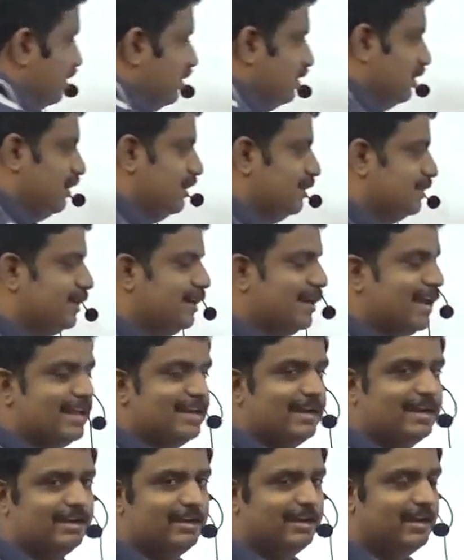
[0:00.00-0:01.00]
is a
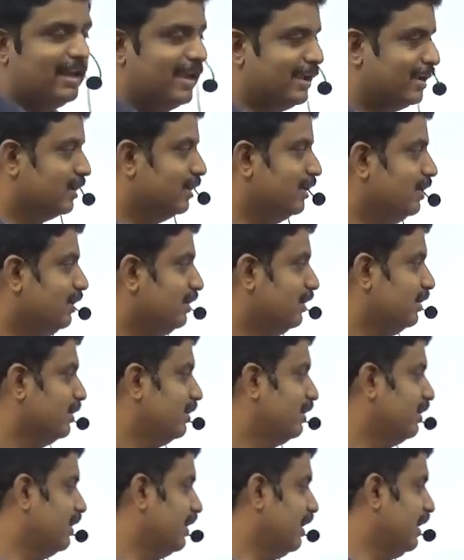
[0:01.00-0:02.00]
directed angle
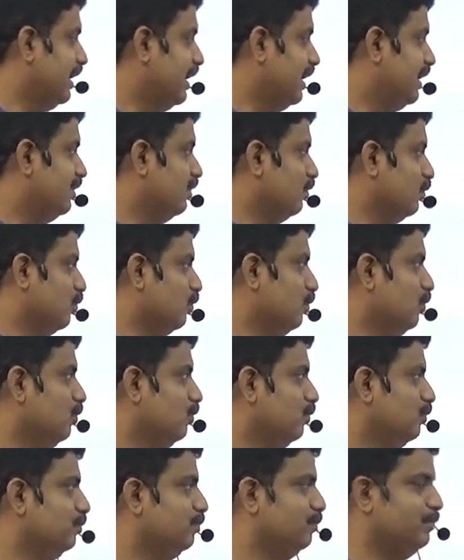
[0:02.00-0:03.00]

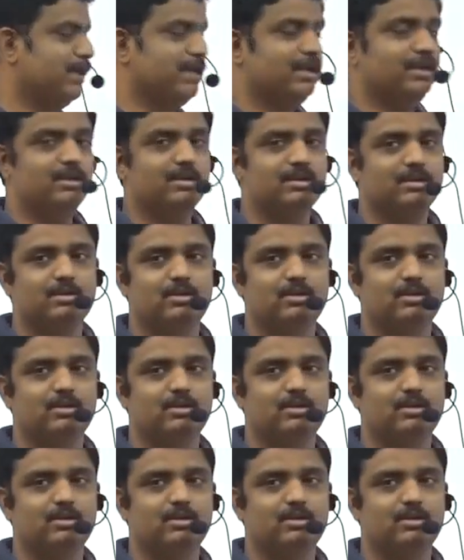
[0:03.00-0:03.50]
AOB